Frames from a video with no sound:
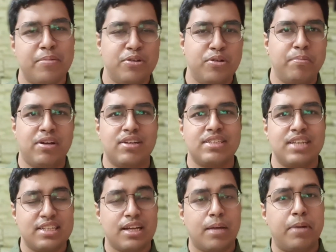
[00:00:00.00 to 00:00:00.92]
because there
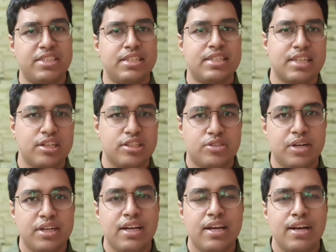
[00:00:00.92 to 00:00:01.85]
is a budget
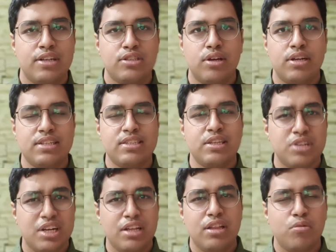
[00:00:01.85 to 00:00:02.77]
constraint. So it is
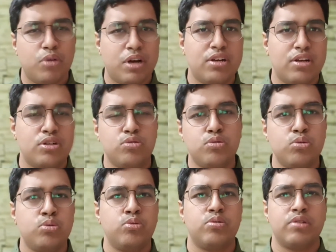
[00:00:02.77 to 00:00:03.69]
usually the one or
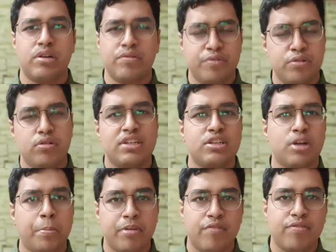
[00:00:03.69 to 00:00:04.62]
two, a few other
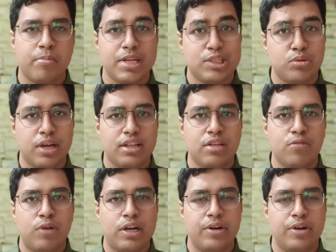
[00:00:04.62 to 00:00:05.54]
top performers who get the
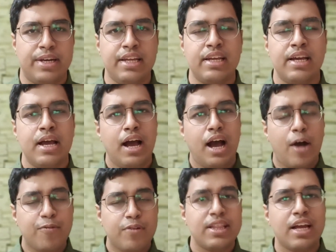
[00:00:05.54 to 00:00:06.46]
1 rating.
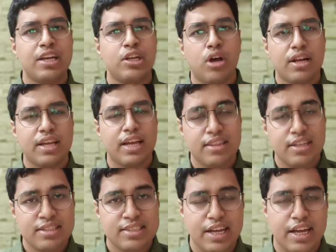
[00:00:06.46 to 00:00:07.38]
After that, you all get the
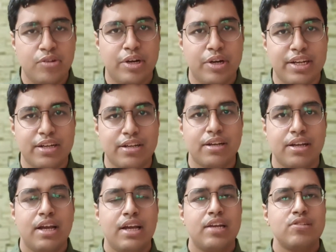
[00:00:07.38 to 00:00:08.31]
second rating.
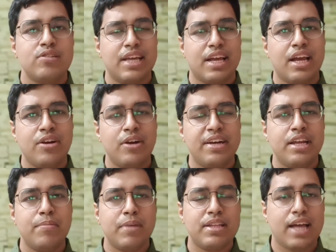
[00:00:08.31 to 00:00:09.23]
Now second
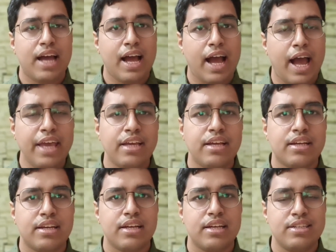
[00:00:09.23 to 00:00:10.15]
rating the
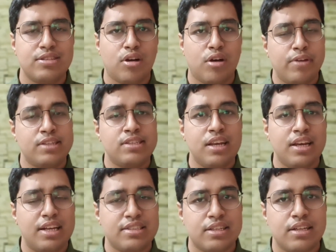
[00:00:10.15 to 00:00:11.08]
hike is obviously
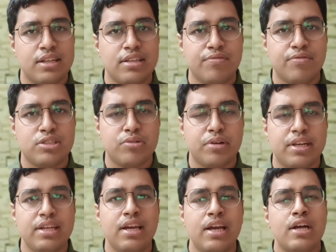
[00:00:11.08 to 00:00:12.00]
lesser than the first
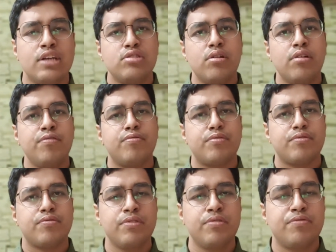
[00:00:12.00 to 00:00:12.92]
rating. So if
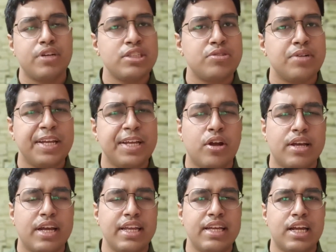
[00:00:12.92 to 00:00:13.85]
in first rating you are
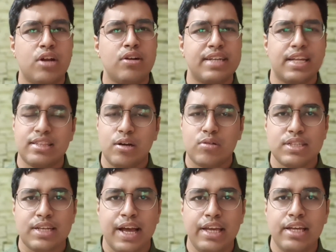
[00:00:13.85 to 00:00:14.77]
getting around
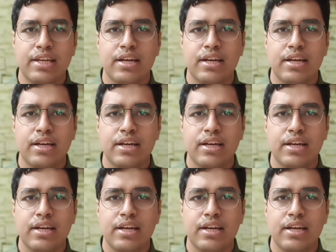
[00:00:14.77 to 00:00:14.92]
10,000 hike